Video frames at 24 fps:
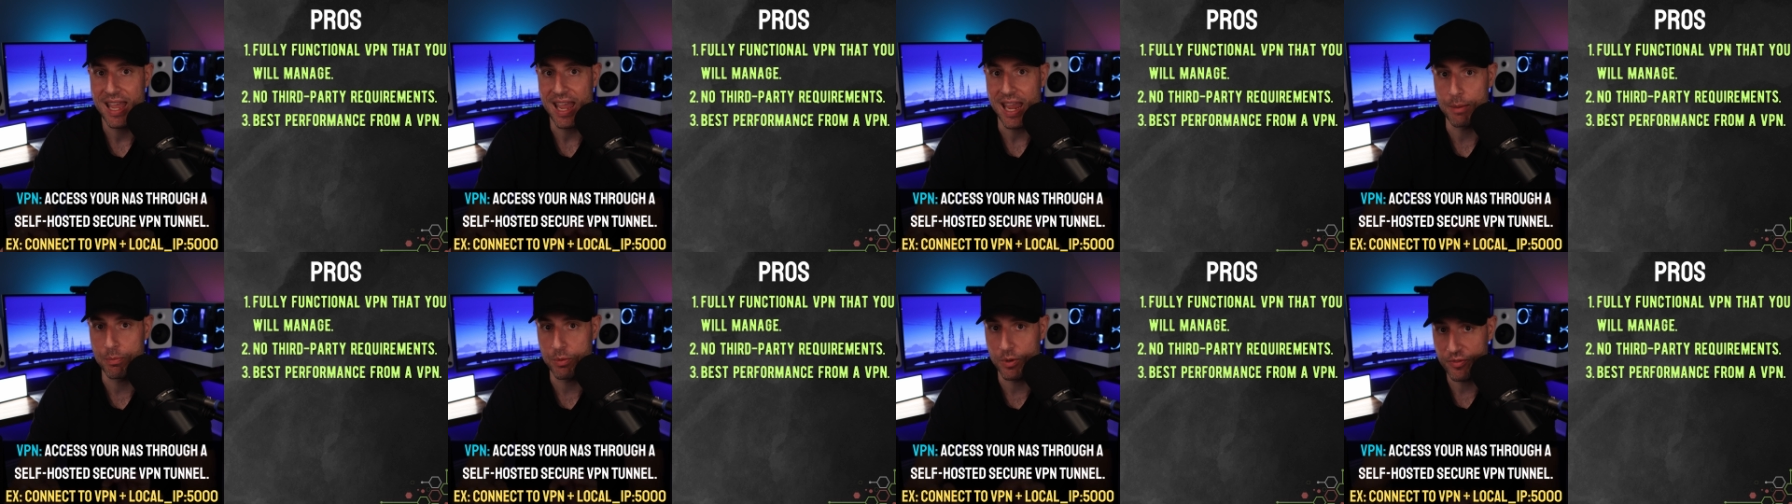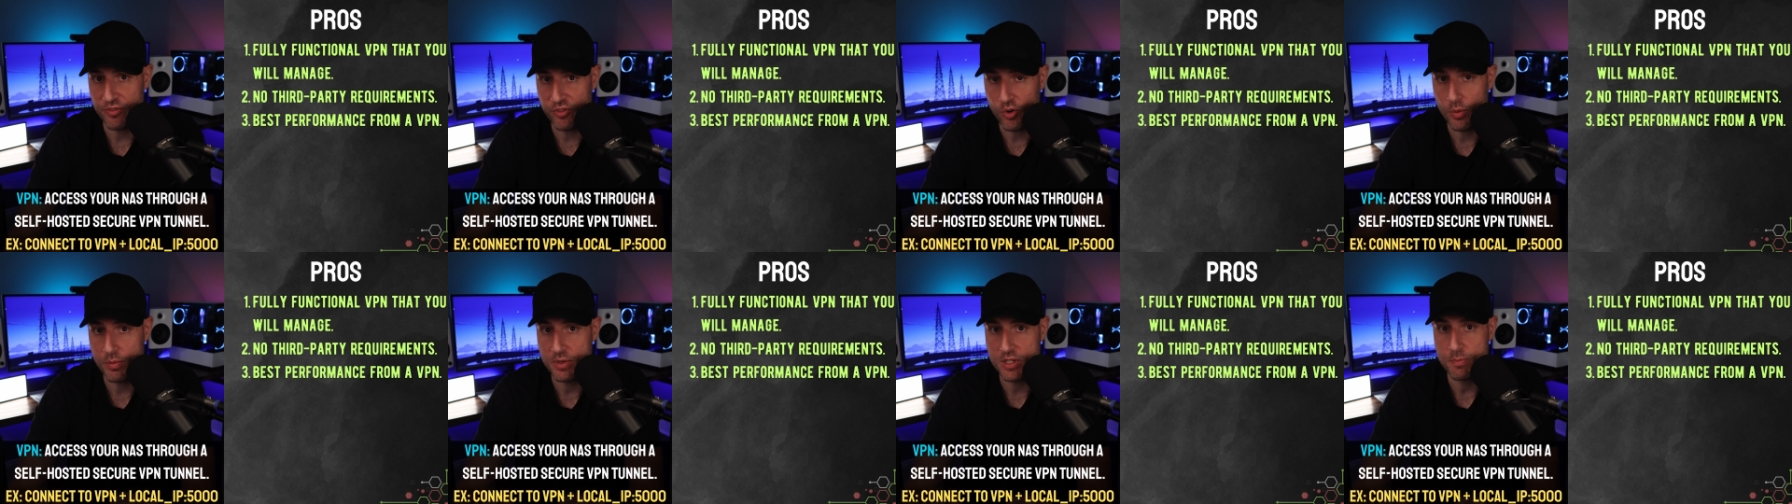a
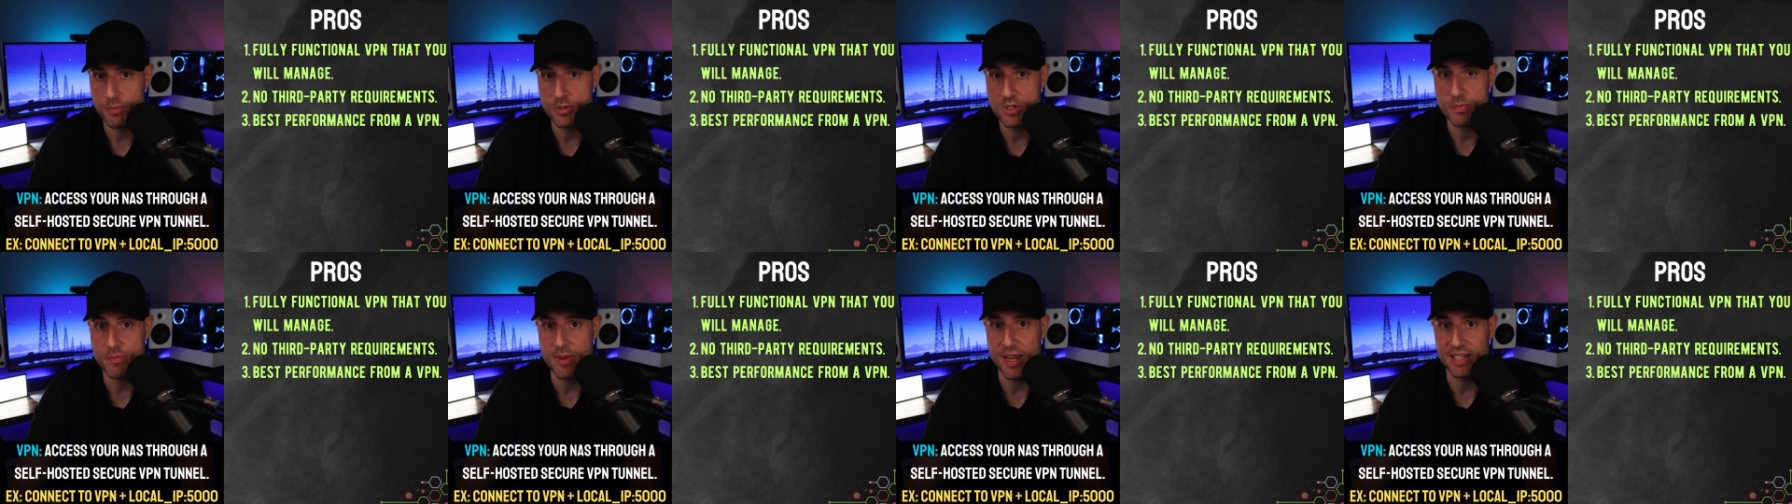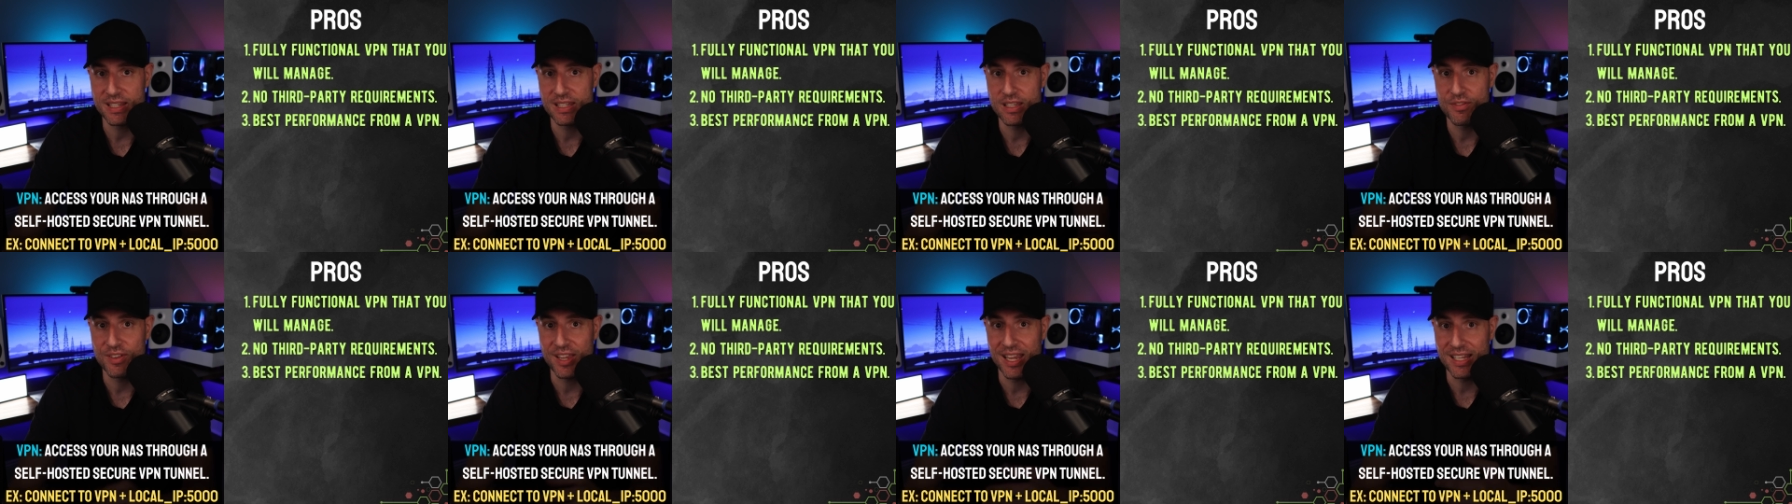performance
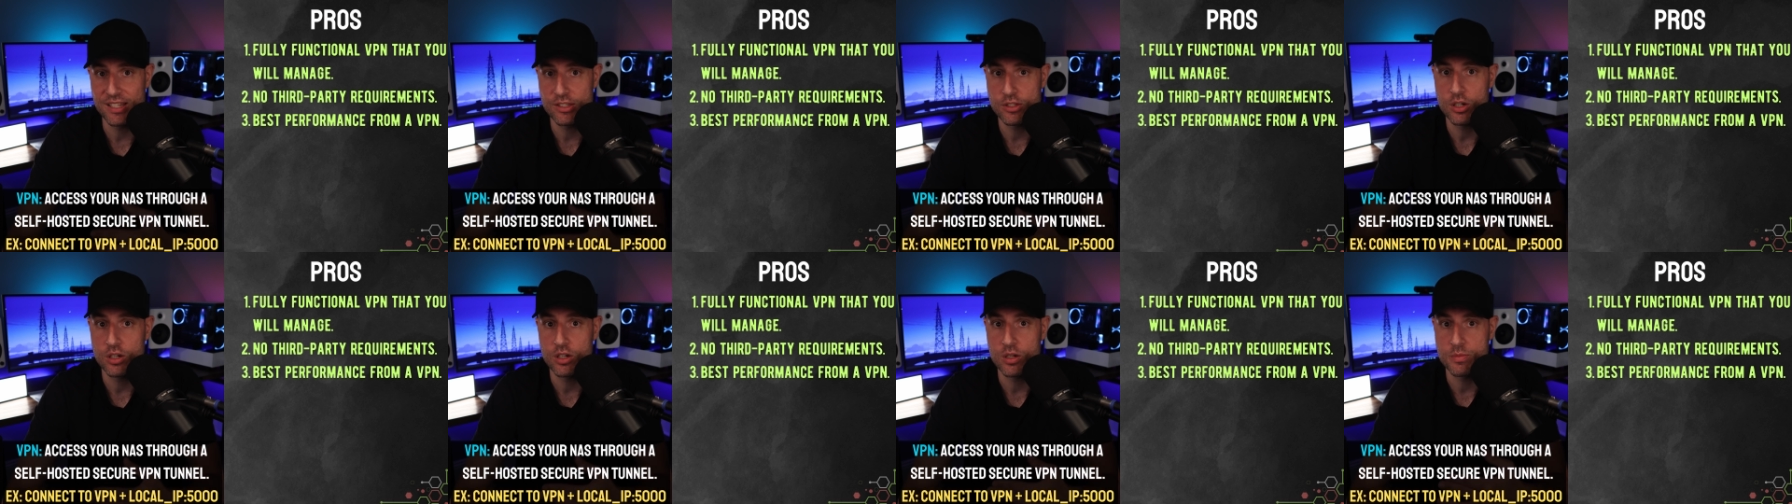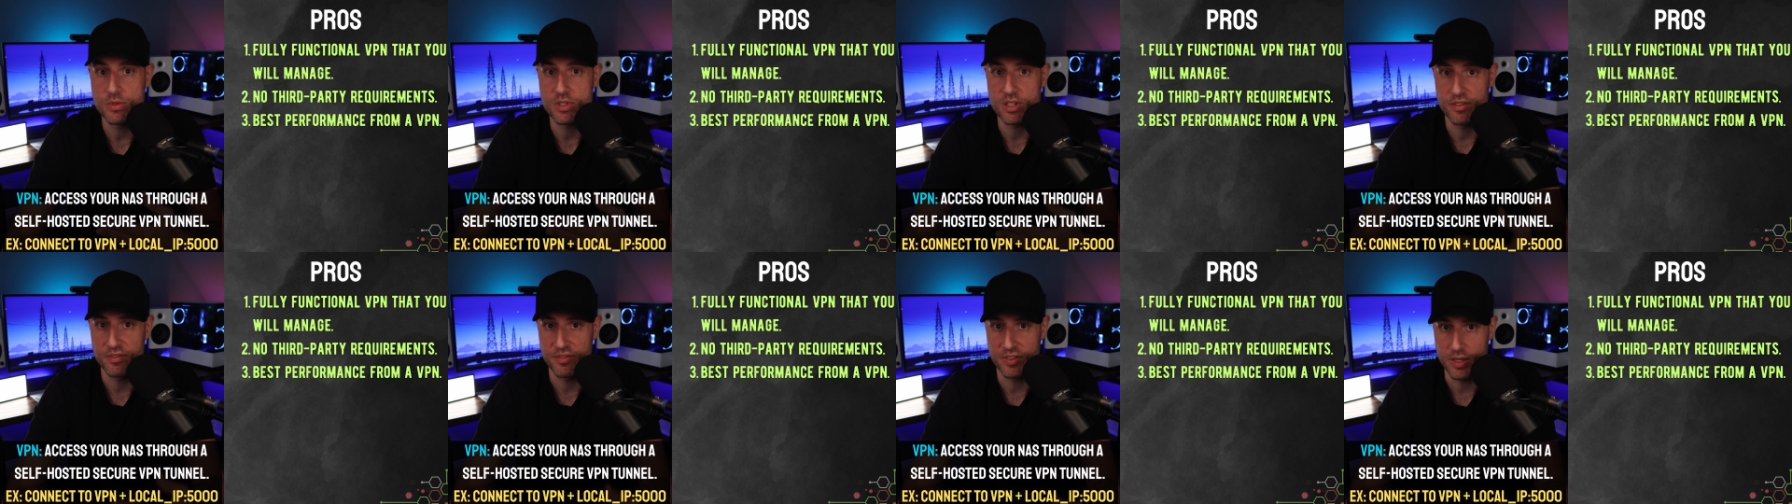perspective in
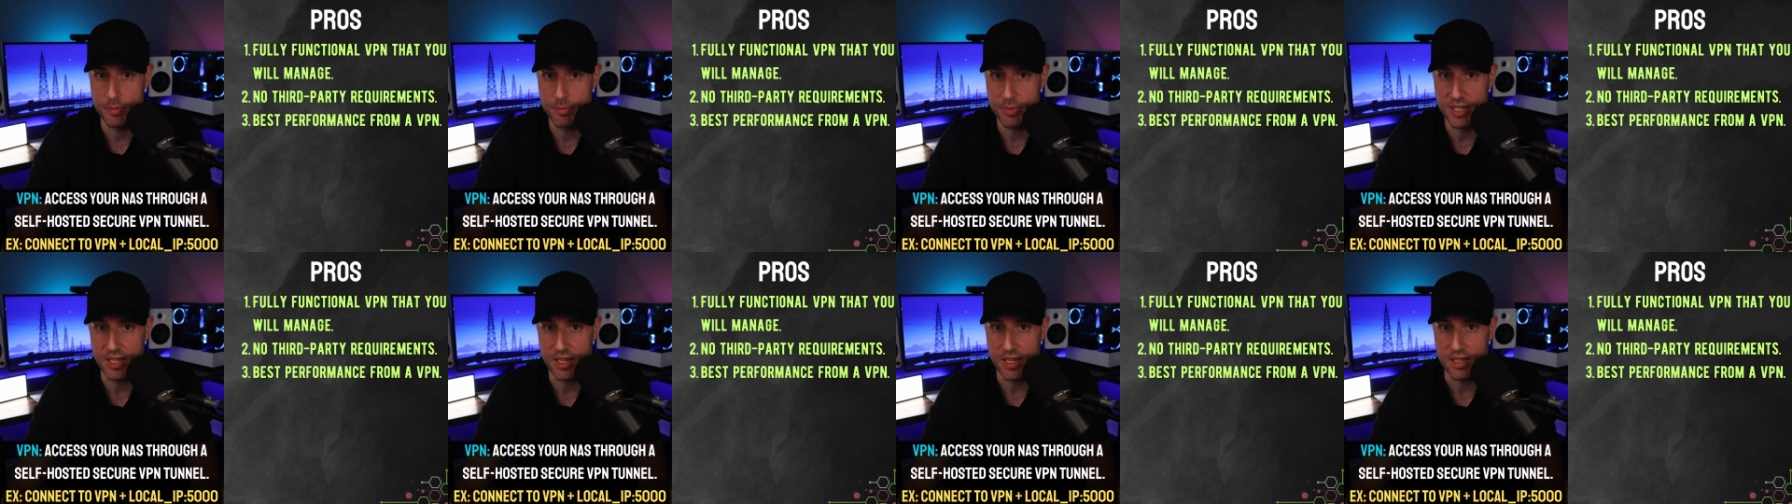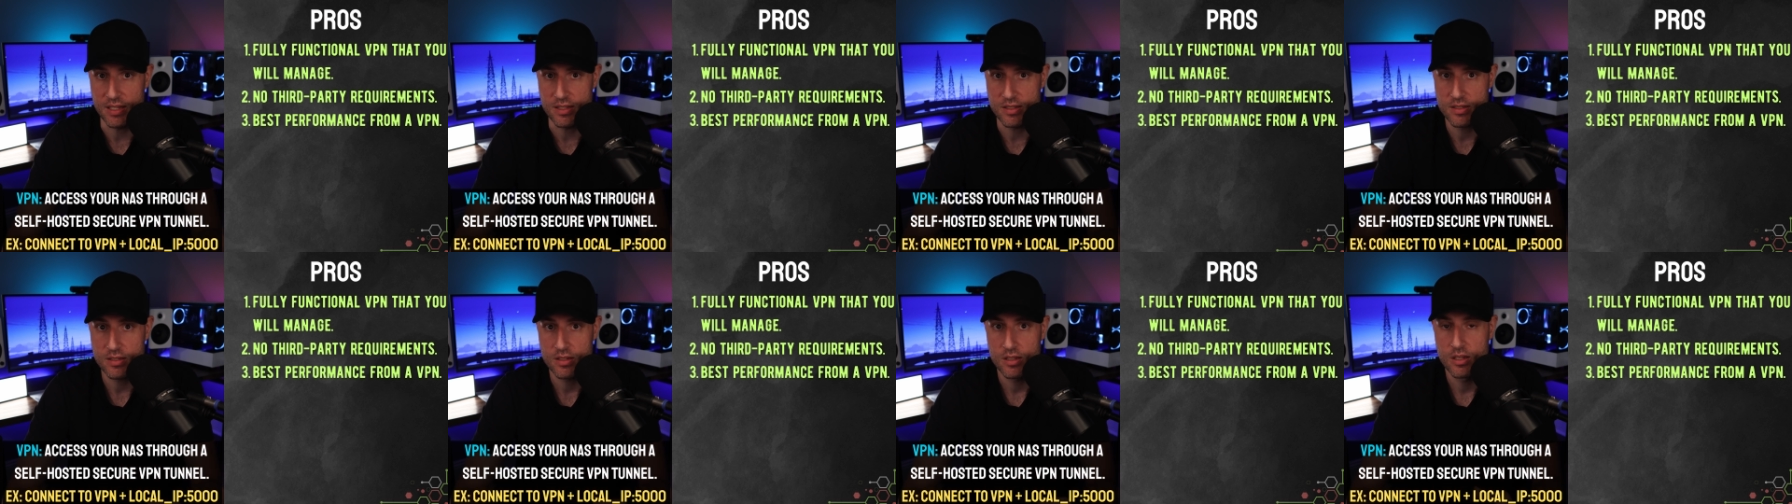terms of
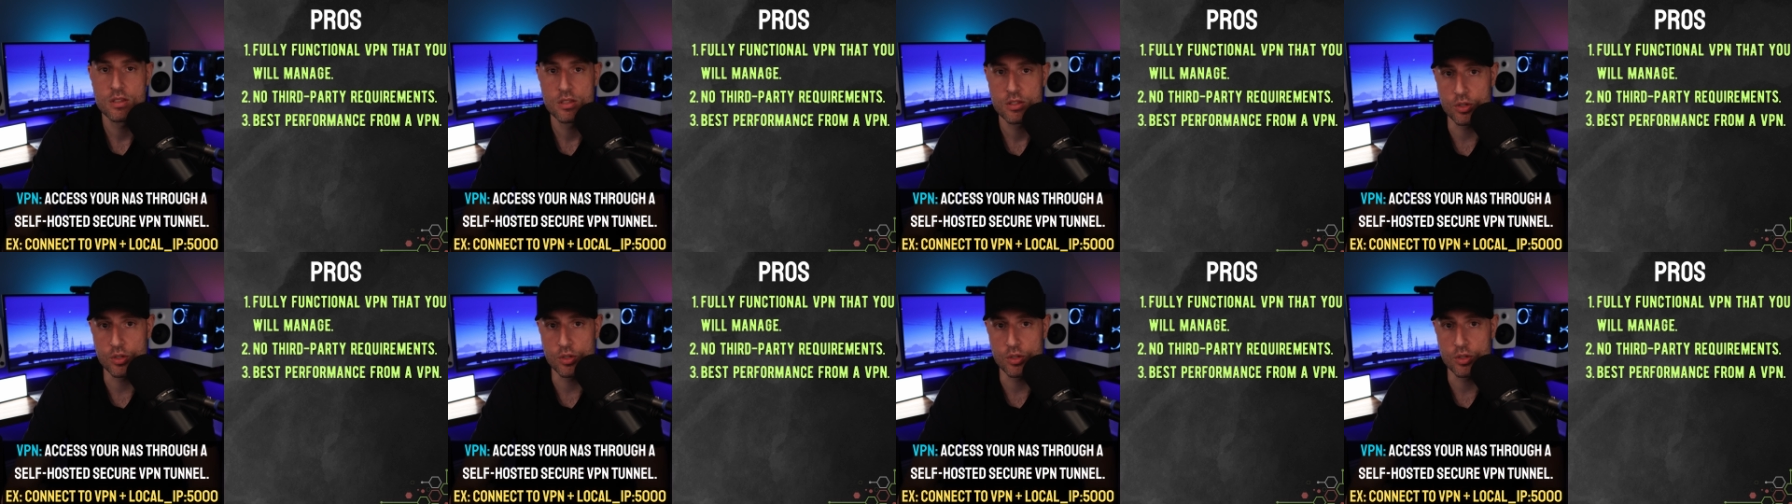VPNs.